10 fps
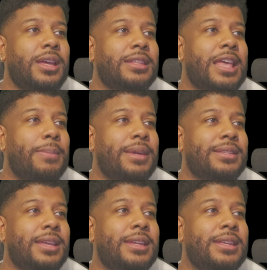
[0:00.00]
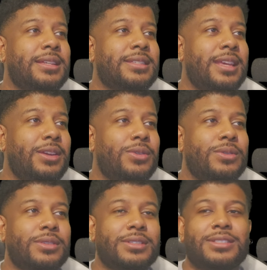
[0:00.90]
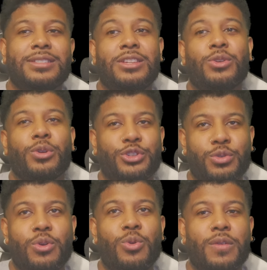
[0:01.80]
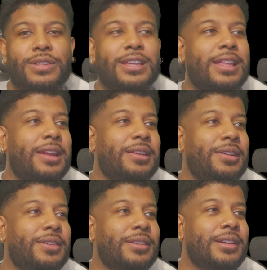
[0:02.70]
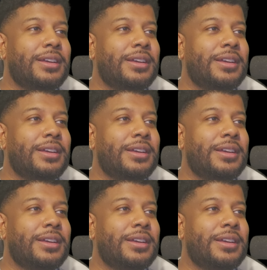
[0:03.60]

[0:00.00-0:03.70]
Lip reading: That means India single. You're a troll, whoever said that in here.